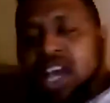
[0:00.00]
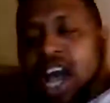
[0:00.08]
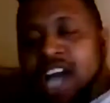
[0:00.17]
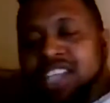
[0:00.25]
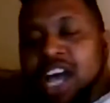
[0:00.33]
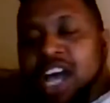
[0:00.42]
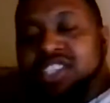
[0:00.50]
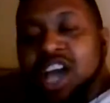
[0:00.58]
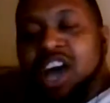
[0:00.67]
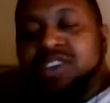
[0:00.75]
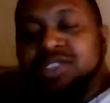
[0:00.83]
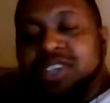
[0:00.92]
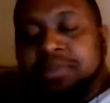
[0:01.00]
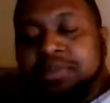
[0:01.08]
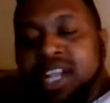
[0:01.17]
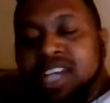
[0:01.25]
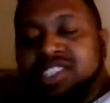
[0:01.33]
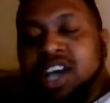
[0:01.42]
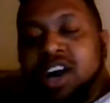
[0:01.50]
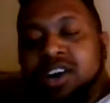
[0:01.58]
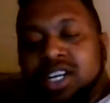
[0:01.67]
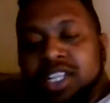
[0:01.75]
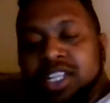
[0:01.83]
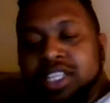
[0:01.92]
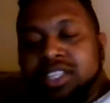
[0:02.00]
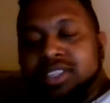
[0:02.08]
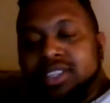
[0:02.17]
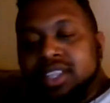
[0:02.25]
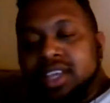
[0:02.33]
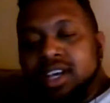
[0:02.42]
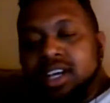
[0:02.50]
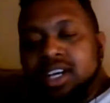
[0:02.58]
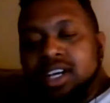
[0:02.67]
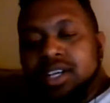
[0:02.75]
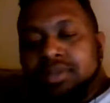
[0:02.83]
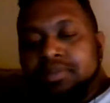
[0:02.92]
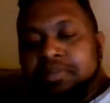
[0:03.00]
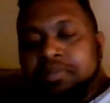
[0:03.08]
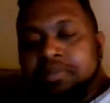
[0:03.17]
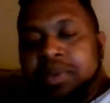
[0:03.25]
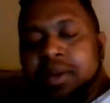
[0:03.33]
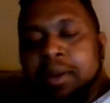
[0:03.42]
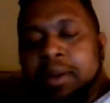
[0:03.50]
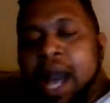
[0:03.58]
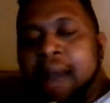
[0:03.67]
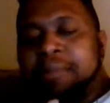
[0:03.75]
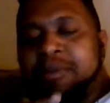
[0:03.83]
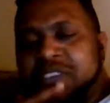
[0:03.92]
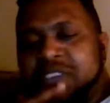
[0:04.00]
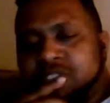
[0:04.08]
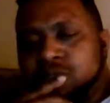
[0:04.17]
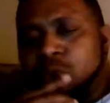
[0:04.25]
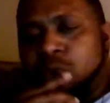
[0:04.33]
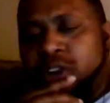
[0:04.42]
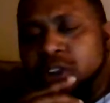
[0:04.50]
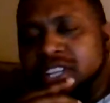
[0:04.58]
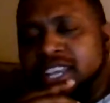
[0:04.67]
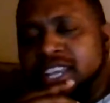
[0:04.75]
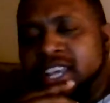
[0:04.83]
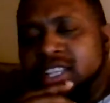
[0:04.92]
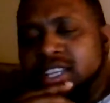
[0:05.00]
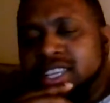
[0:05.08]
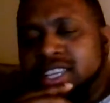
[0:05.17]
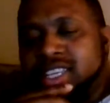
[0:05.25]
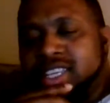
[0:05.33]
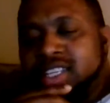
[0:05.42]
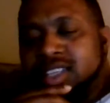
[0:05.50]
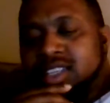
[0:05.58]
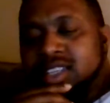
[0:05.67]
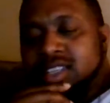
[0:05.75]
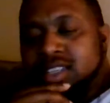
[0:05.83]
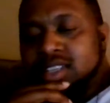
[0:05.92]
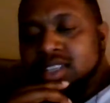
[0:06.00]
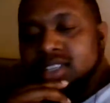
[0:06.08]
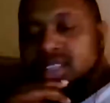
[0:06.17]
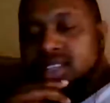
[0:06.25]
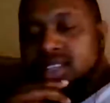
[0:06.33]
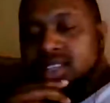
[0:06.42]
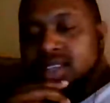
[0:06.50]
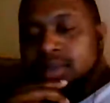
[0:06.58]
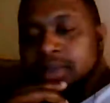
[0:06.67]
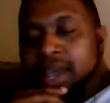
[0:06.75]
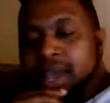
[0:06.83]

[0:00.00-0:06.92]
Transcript: I saw something. I saw him and Popovich was working together again. Back